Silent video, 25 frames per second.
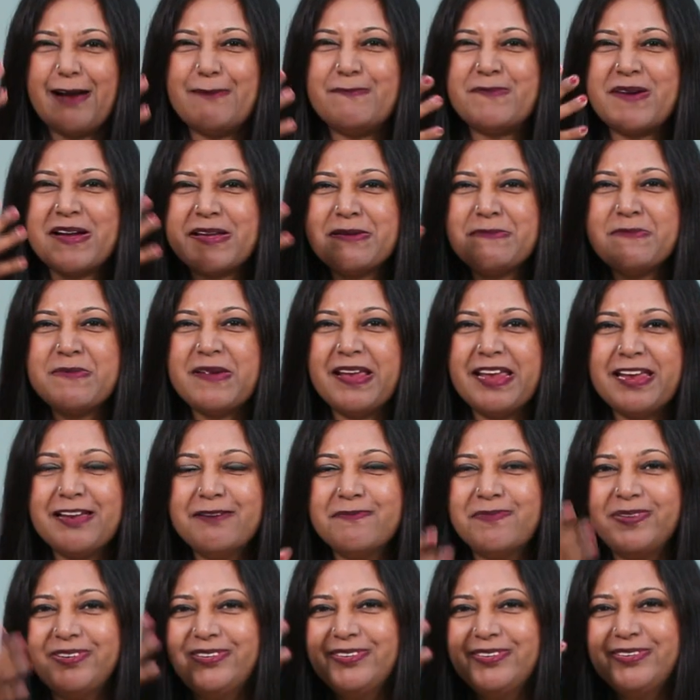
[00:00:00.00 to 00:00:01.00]
Am I
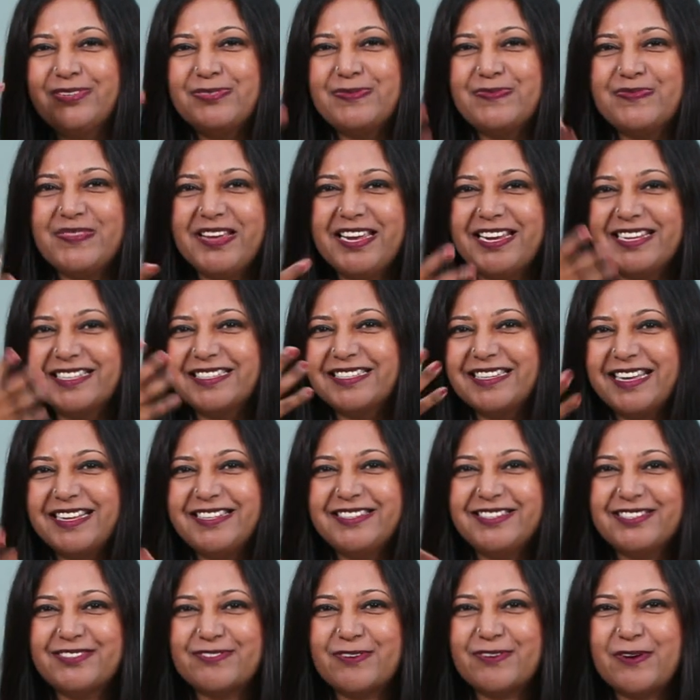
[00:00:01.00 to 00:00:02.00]
able to make
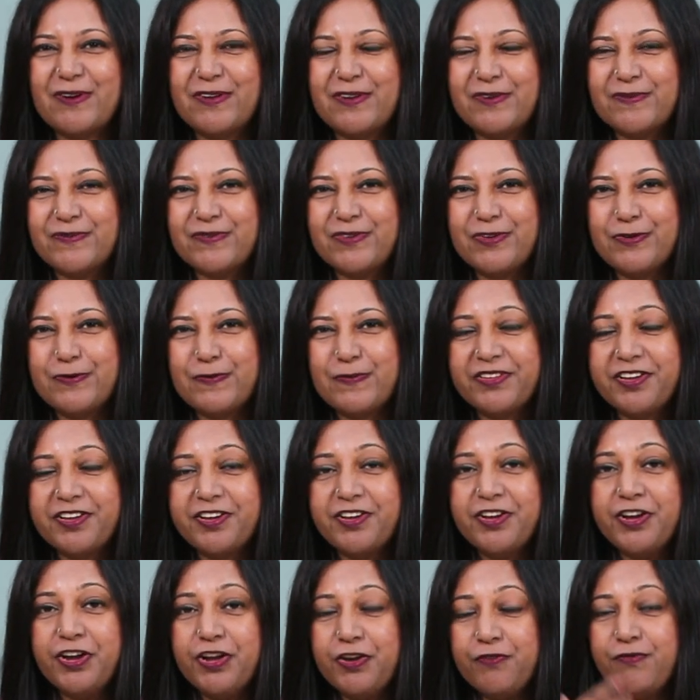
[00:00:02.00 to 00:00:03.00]
sense to all of you?
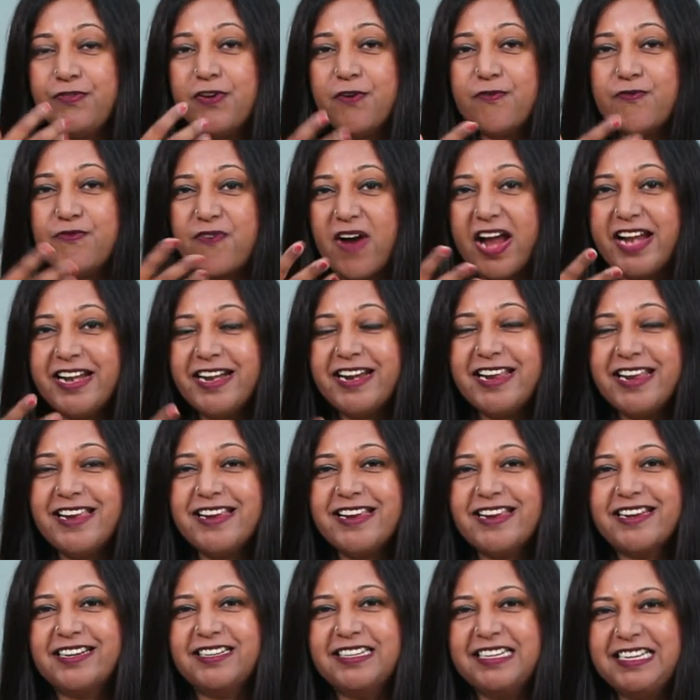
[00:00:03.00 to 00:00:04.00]
If you're
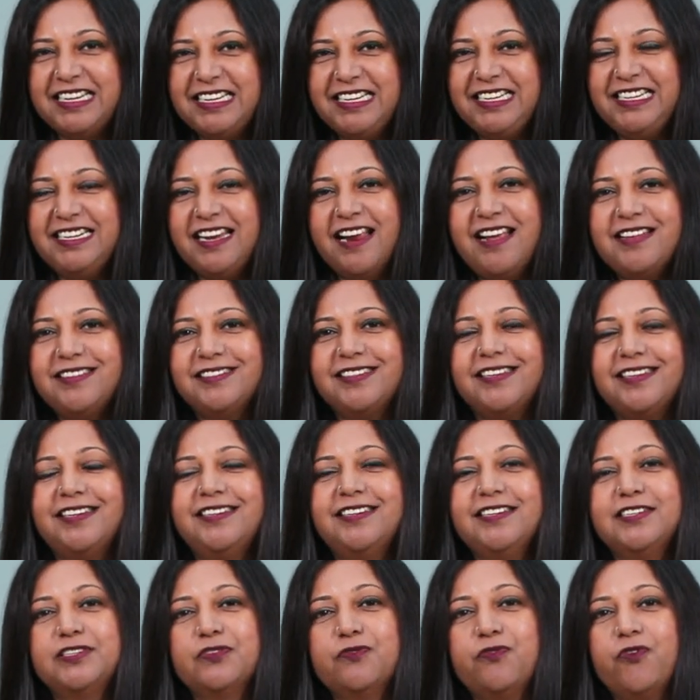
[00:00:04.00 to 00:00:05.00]
finding it, yes,
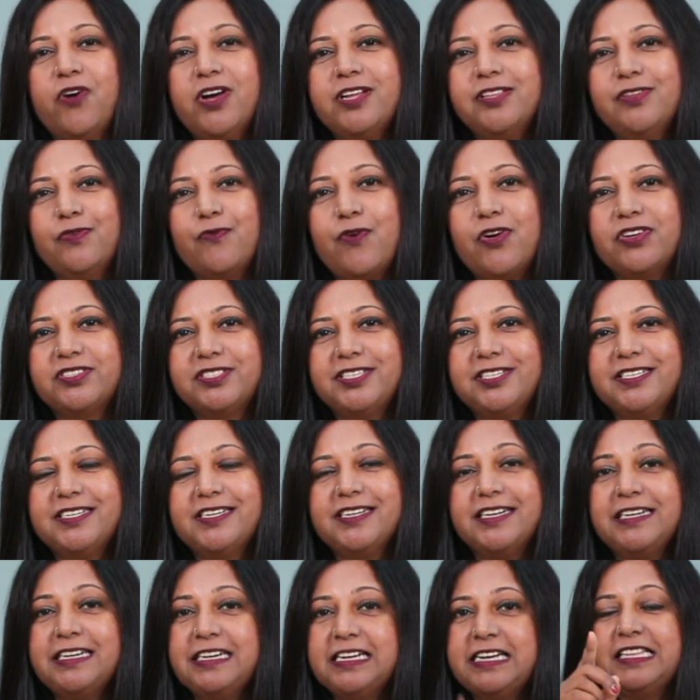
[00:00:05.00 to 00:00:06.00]
it is worth
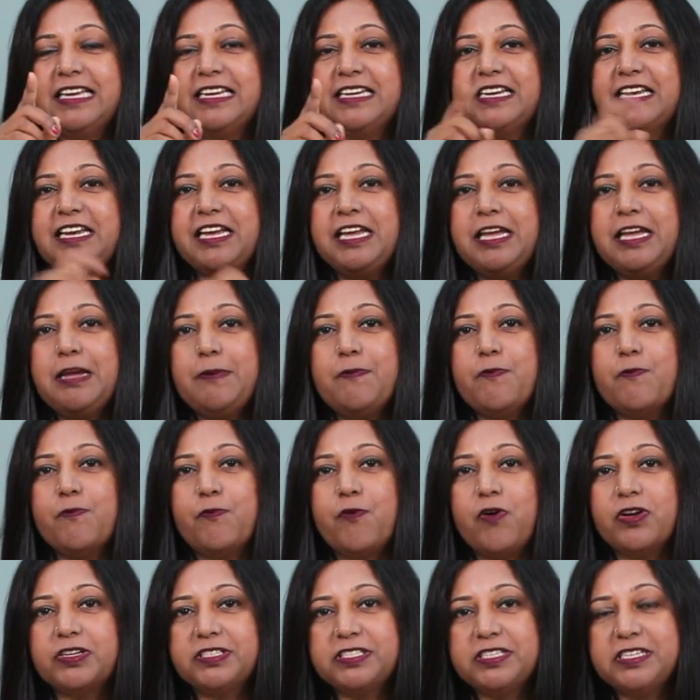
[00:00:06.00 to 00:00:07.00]
watching it, then keep
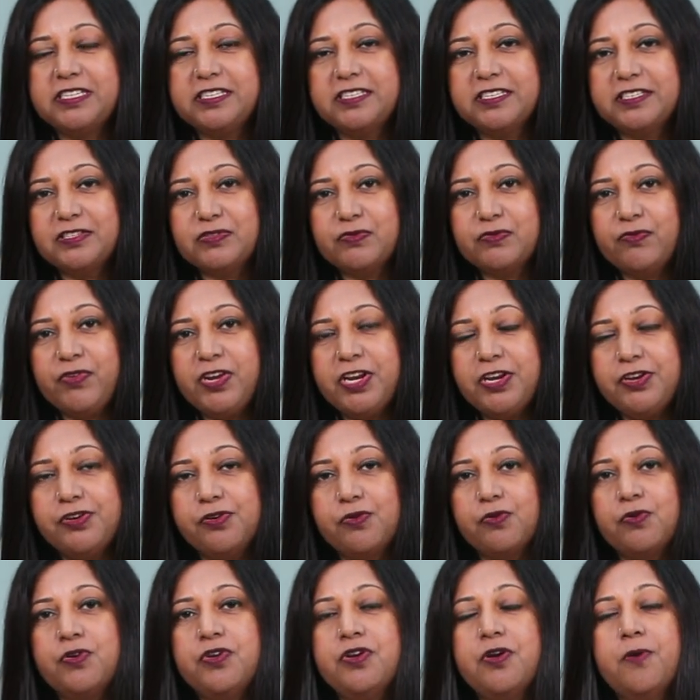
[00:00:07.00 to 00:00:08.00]
watching this
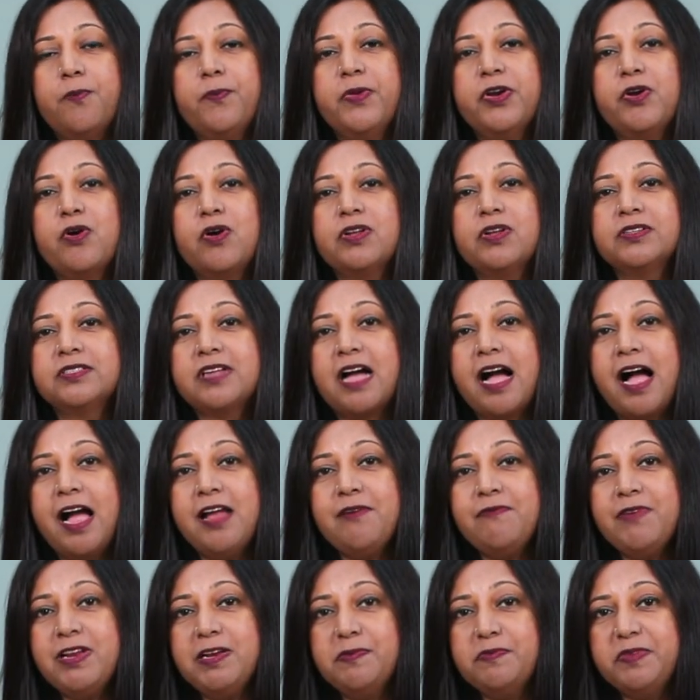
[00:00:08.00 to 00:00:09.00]
video, because
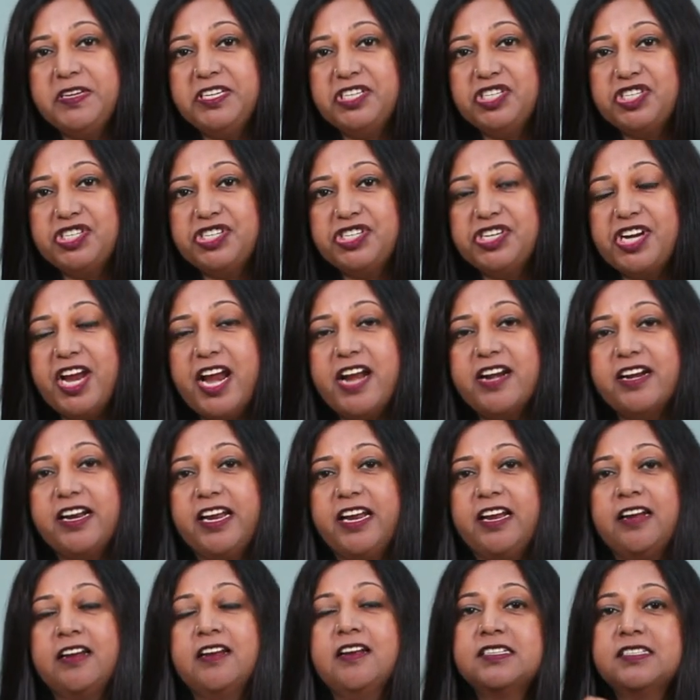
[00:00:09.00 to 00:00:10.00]
I will be
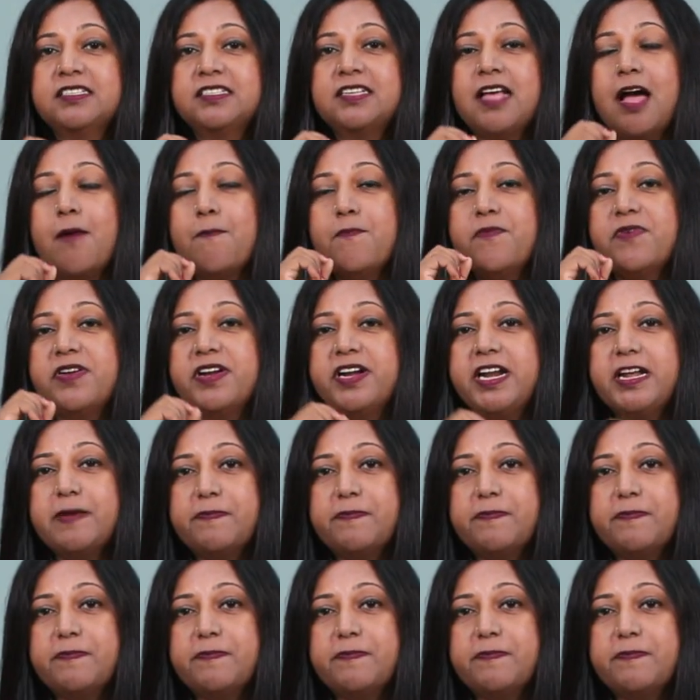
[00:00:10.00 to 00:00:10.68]
sharing some